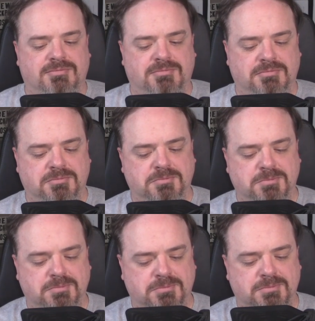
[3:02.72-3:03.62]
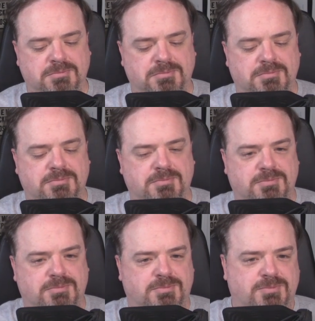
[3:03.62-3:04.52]

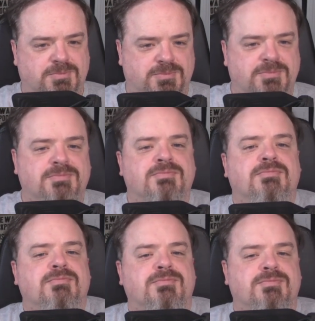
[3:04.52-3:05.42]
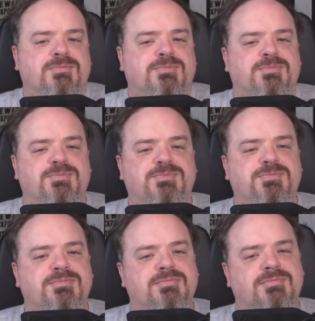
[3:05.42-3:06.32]

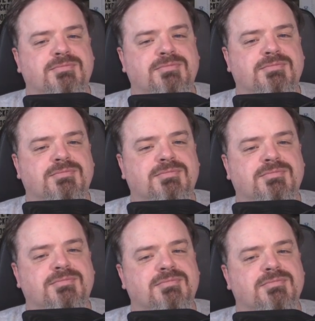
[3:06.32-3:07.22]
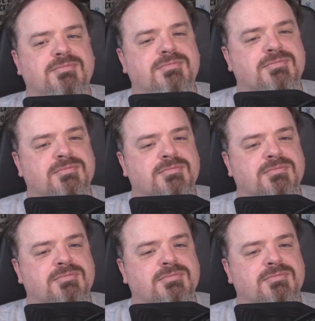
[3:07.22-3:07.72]
No words are spoken by the person on screen.